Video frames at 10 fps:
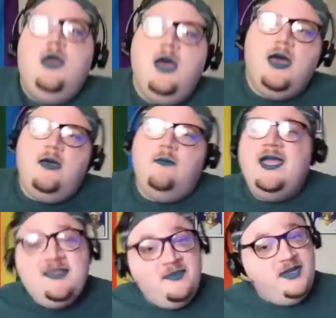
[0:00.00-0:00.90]
I
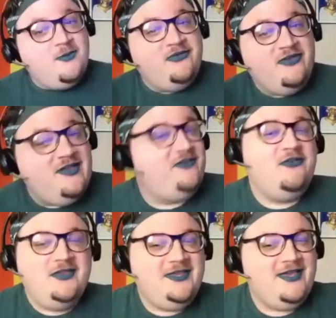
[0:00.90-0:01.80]
got to meet her once. She's actually
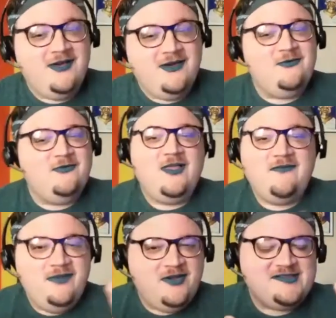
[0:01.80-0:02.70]
really a
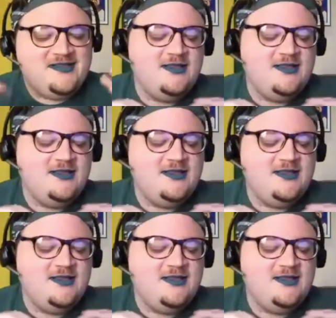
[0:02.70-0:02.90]
lovely person.